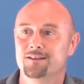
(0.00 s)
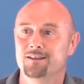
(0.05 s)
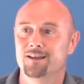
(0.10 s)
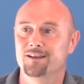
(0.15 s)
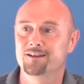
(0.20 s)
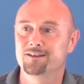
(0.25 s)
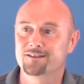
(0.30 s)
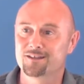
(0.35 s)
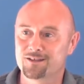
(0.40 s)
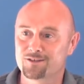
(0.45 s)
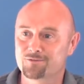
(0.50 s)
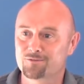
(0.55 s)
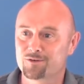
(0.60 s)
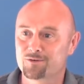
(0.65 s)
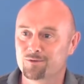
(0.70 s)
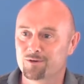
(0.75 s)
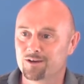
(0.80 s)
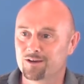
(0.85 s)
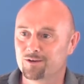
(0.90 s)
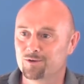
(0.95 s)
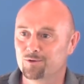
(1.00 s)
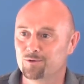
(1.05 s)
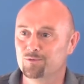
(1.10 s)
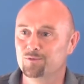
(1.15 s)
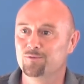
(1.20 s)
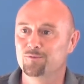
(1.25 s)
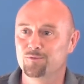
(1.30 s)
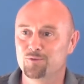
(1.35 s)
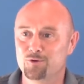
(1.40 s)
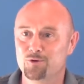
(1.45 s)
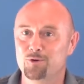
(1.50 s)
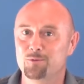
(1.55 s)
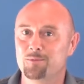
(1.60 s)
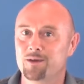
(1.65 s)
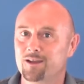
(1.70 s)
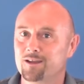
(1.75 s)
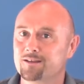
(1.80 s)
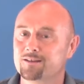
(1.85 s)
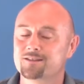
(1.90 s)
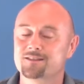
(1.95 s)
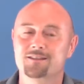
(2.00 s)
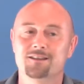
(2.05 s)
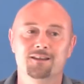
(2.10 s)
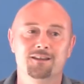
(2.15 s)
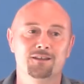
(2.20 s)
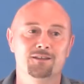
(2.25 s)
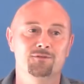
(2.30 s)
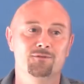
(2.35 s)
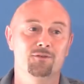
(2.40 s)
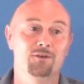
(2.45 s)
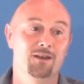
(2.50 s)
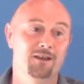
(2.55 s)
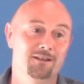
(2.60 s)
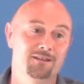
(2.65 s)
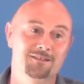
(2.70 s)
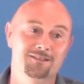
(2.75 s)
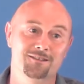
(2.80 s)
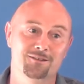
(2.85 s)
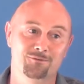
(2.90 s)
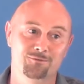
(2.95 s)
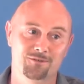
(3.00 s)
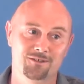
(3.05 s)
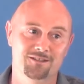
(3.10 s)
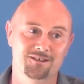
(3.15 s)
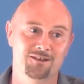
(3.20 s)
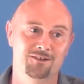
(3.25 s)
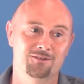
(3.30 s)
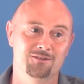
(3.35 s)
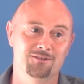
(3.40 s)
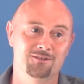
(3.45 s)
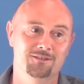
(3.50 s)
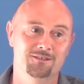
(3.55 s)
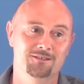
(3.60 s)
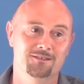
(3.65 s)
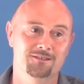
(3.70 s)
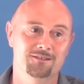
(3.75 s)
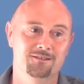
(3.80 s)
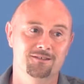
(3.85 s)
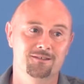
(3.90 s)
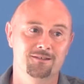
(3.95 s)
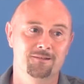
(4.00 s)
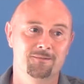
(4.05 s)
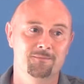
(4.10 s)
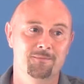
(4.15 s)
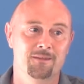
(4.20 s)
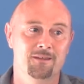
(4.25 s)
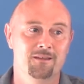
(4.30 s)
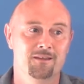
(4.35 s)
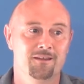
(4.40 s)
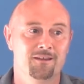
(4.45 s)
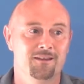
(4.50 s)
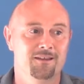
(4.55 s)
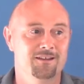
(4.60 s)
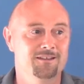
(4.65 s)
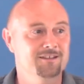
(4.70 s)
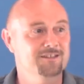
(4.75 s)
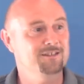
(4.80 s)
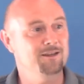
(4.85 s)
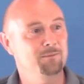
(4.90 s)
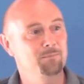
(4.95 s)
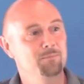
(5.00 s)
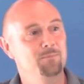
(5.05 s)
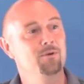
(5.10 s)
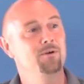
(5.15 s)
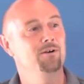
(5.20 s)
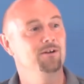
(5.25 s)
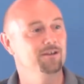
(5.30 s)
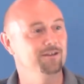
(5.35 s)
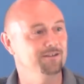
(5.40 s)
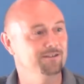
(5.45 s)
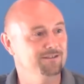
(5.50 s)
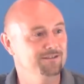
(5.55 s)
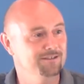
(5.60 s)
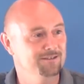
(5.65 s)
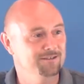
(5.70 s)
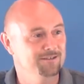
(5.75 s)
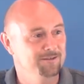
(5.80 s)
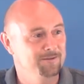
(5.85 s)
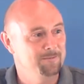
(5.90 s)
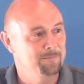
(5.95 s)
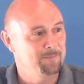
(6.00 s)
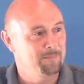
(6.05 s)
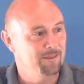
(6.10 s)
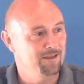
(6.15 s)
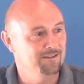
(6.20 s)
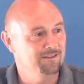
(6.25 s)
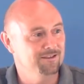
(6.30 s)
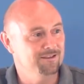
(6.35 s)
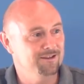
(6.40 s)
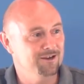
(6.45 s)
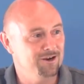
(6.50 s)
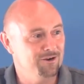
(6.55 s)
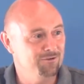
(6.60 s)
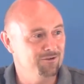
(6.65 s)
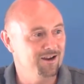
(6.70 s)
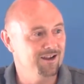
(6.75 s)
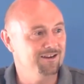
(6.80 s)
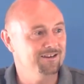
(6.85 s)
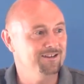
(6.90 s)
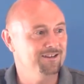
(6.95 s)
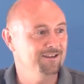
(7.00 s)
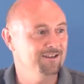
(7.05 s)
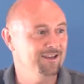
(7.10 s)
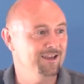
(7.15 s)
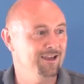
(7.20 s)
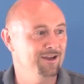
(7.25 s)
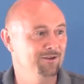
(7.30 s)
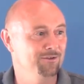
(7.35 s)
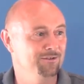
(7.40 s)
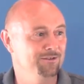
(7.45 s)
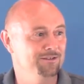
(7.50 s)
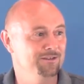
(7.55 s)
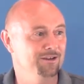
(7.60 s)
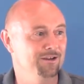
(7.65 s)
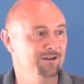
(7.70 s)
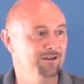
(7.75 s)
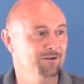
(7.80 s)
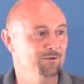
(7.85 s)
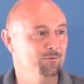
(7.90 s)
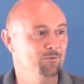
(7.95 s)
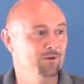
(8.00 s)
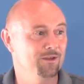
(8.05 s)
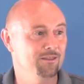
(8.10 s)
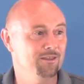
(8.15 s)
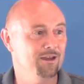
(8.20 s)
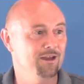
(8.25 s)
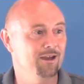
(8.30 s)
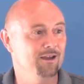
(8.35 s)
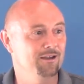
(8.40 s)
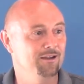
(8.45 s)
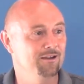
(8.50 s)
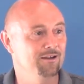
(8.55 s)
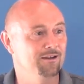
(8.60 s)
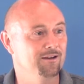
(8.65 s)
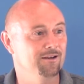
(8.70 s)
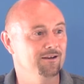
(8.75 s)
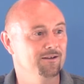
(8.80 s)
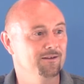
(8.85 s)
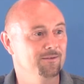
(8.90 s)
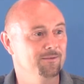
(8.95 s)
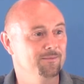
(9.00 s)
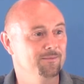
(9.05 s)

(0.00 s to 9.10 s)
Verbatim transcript: And it does require all four mainstays for excellent results. At some point, in the direct encounter with anger,